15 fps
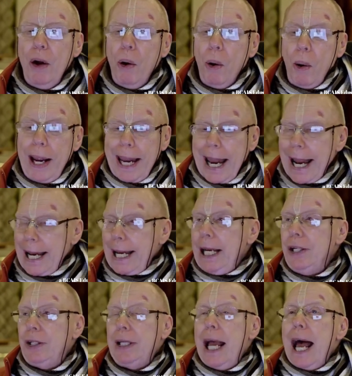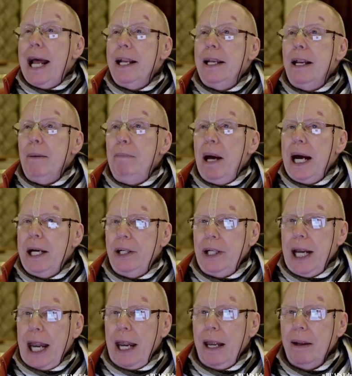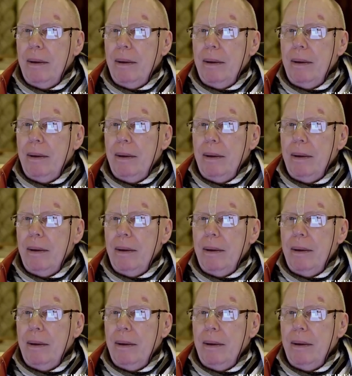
or any sadhana bhakti.